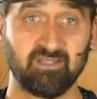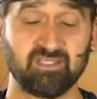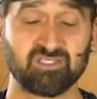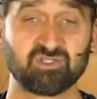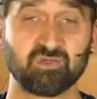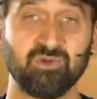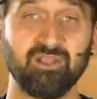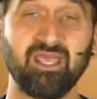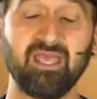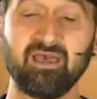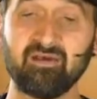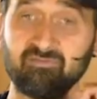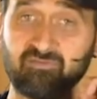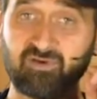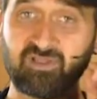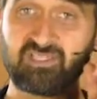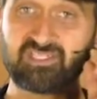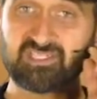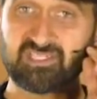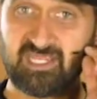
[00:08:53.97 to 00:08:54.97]
So at
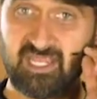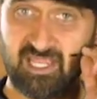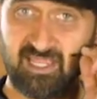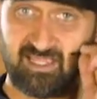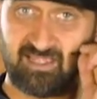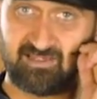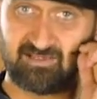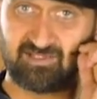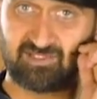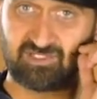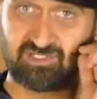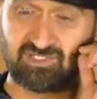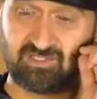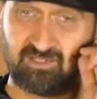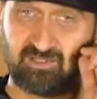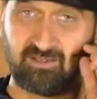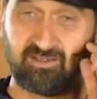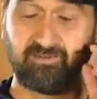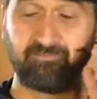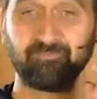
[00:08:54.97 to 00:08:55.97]
every stage,
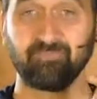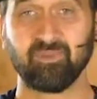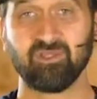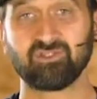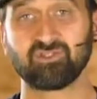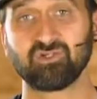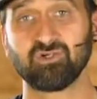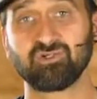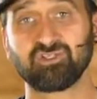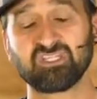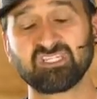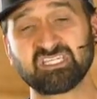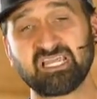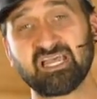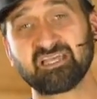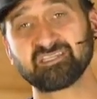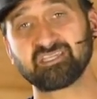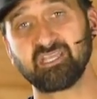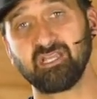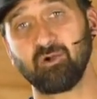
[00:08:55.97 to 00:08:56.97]
the church is
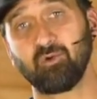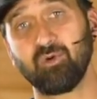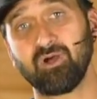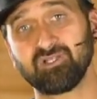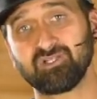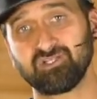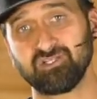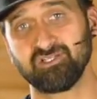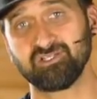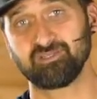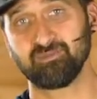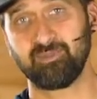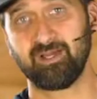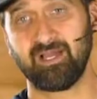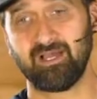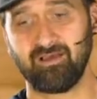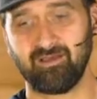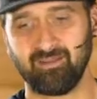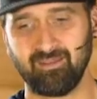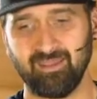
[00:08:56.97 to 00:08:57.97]
asking questions
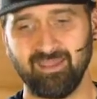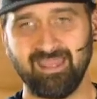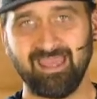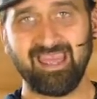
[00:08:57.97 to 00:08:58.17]
about